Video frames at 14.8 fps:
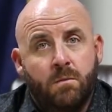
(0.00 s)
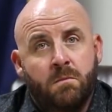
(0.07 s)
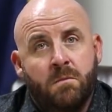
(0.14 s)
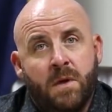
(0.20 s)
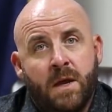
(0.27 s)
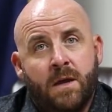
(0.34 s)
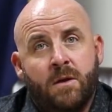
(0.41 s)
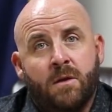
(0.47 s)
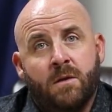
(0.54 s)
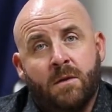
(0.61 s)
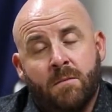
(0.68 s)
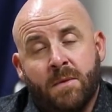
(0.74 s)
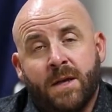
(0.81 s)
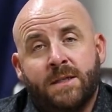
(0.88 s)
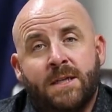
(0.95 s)
make
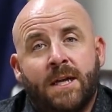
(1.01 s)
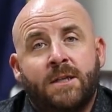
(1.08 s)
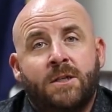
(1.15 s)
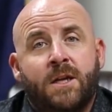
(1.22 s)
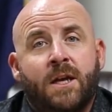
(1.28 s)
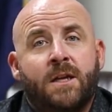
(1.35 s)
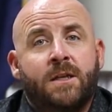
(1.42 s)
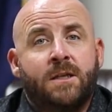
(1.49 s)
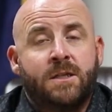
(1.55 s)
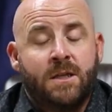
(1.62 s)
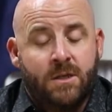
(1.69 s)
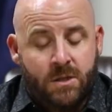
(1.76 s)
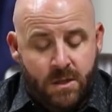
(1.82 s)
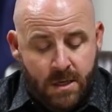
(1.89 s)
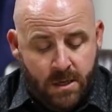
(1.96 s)
the best educated
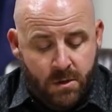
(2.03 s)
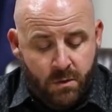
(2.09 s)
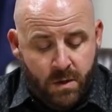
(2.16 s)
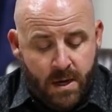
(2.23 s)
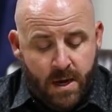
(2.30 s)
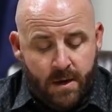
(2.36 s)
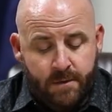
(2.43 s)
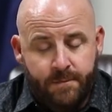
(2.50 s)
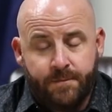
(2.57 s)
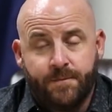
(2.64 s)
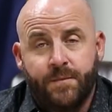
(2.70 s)
decision that you can.